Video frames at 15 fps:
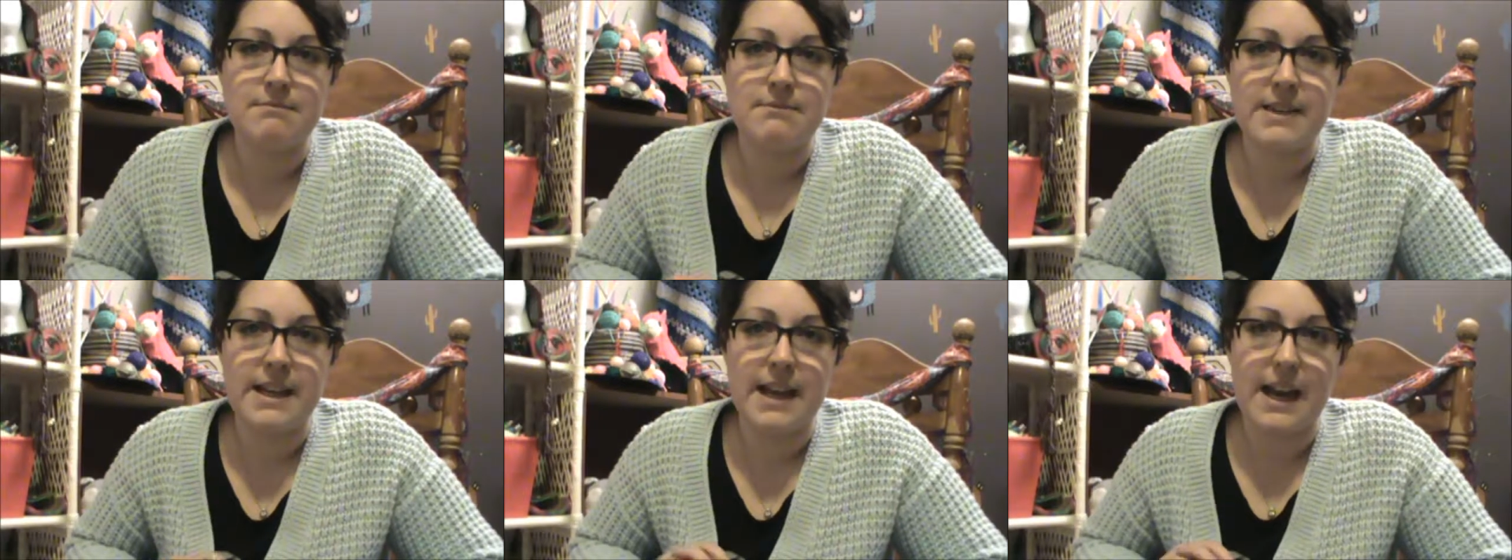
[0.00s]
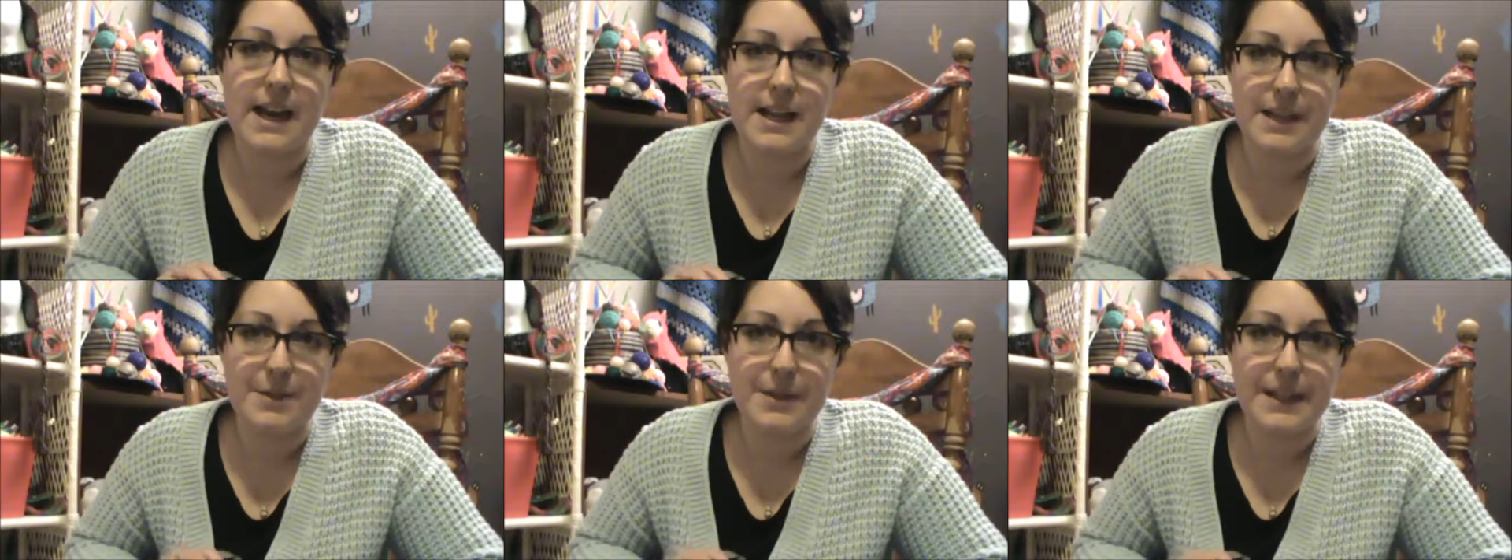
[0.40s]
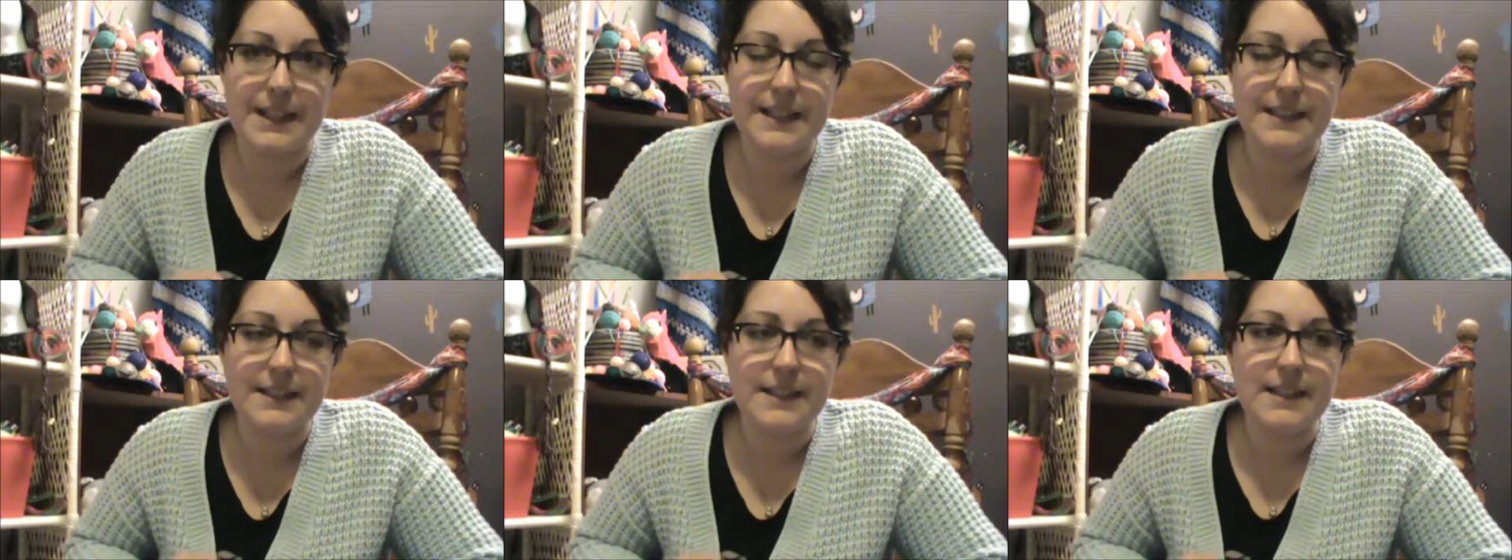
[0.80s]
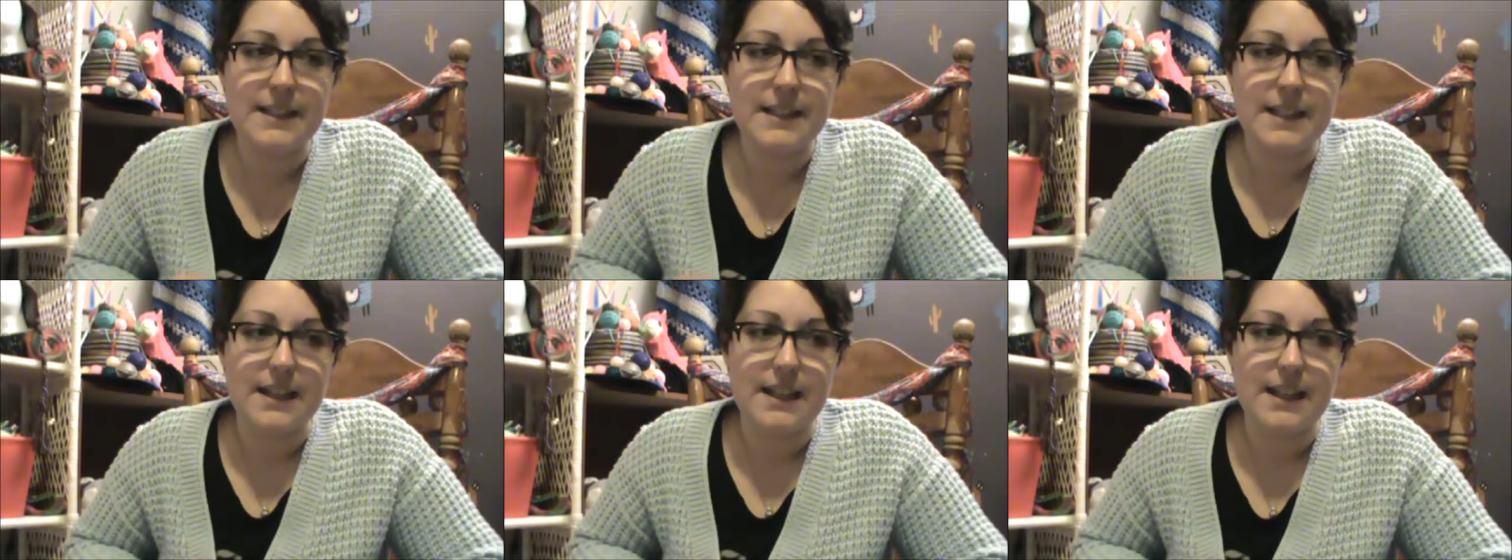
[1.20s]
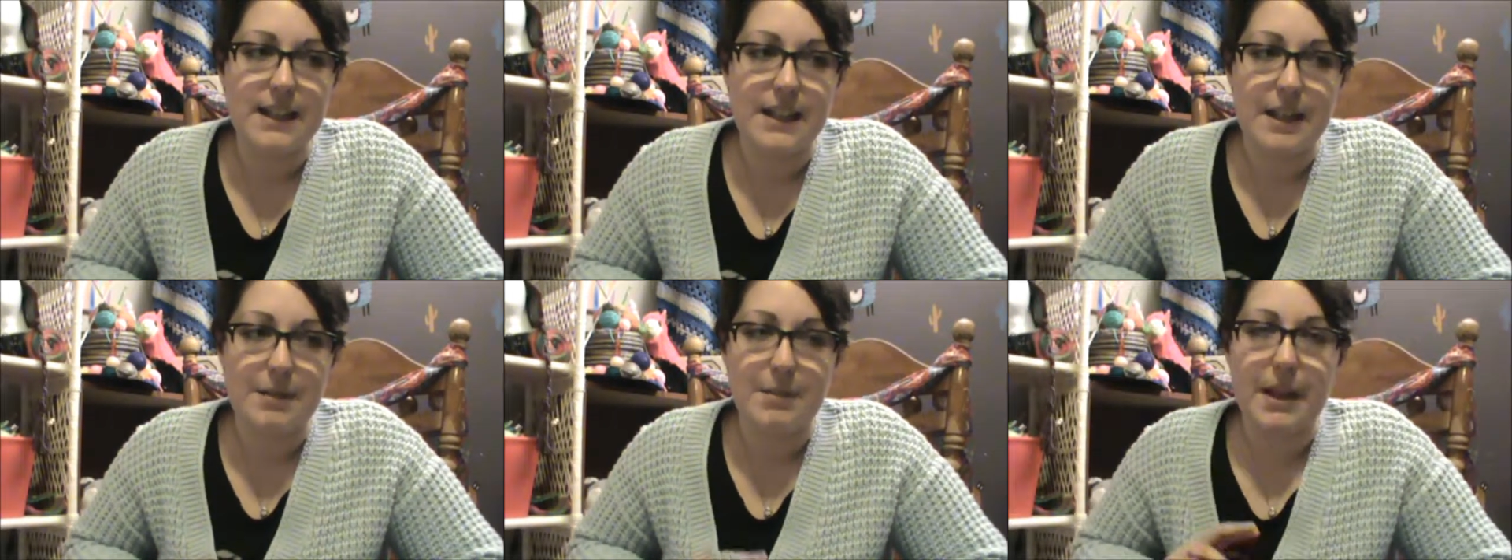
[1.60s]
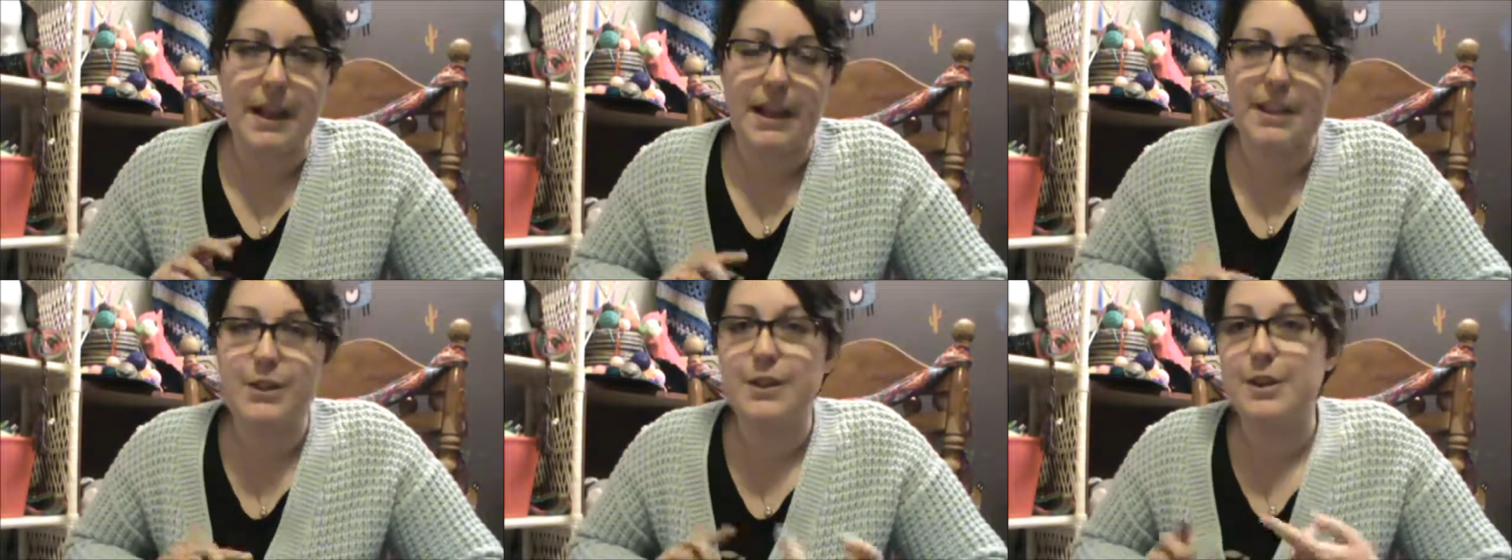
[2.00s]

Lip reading: than anywhere. And you